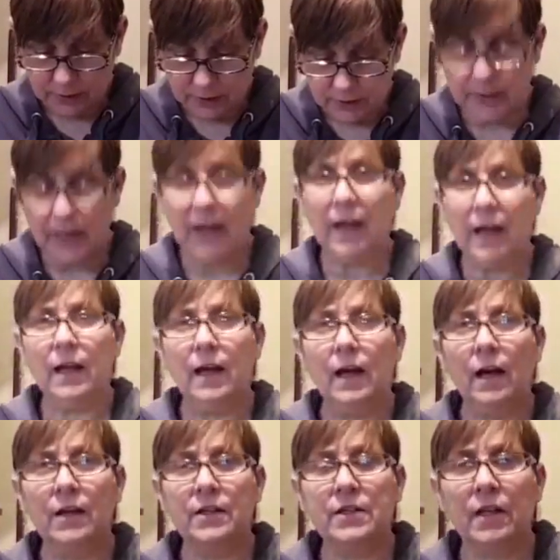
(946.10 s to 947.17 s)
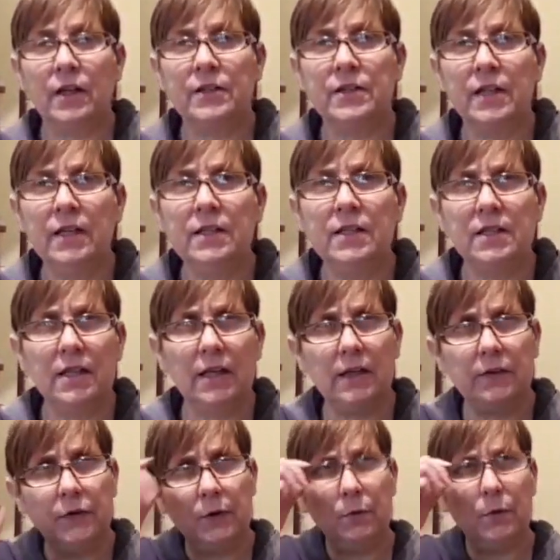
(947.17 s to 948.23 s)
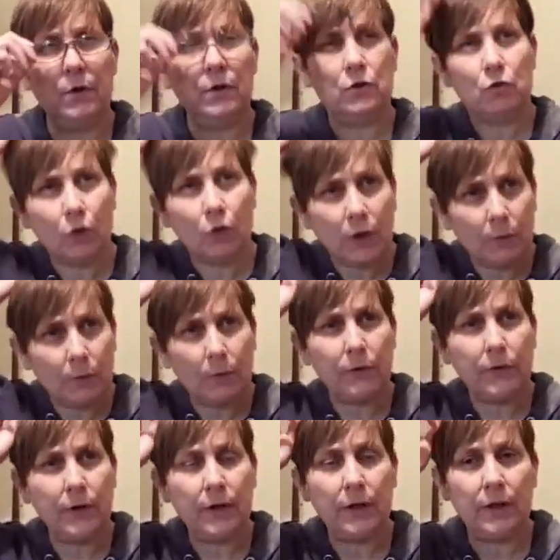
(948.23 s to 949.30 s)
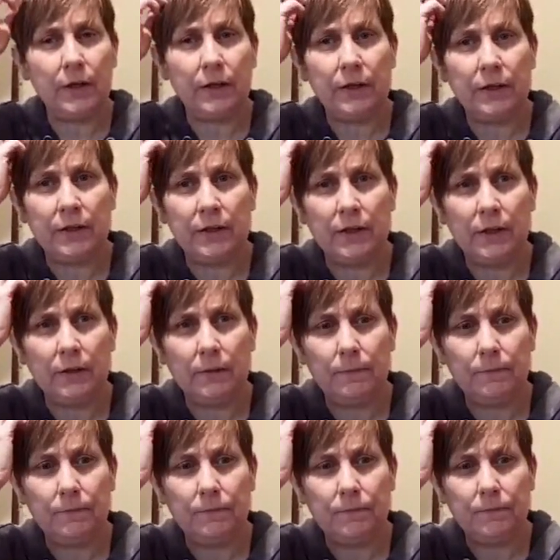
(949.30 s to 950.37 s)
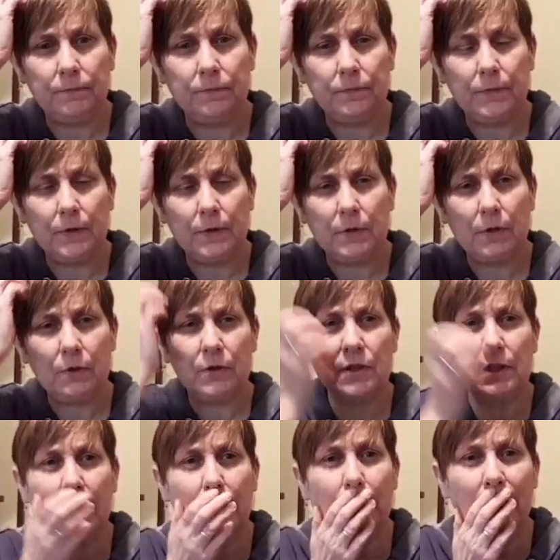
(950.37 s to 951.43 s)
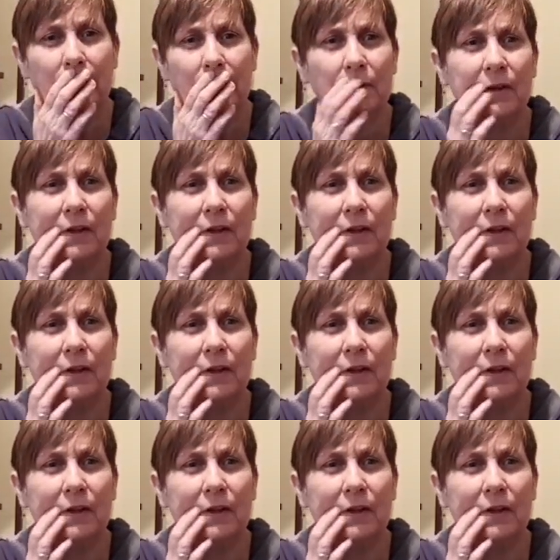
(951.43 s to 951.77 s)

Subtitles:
Yeah, I seen Steve, you were struggling with the Is it unstabilized wood?